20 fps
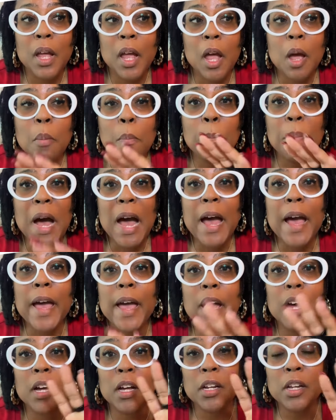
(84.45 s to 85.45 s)
by
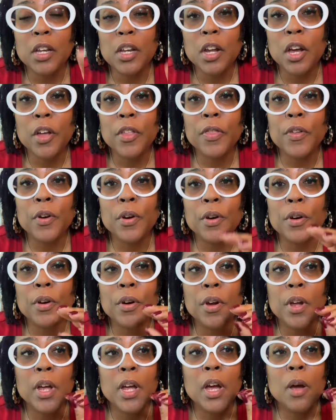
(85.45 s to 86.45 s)
another
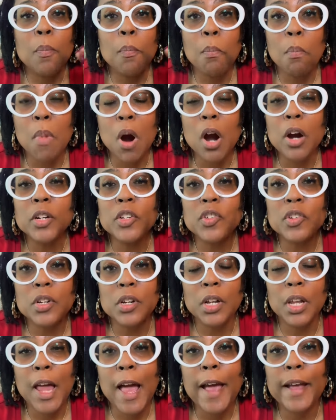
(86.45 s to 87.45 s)

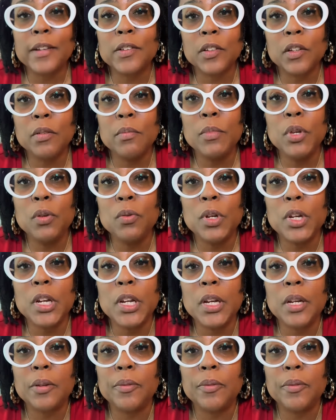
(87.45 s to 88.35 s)
marginalized community.